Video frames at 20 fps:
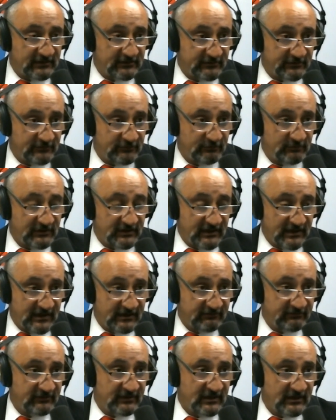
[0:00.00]
on your
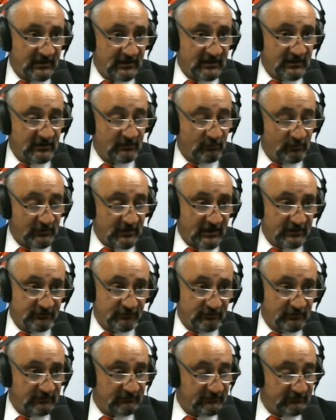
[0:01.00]
behalf
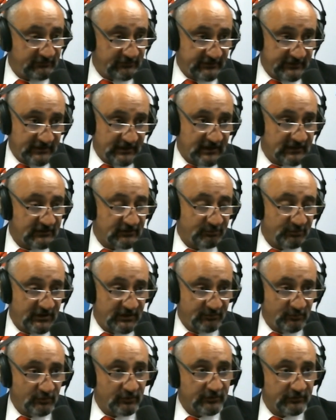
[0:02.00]
without you even filling out the
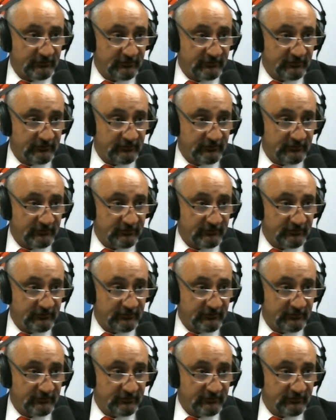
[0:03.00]
paperwork.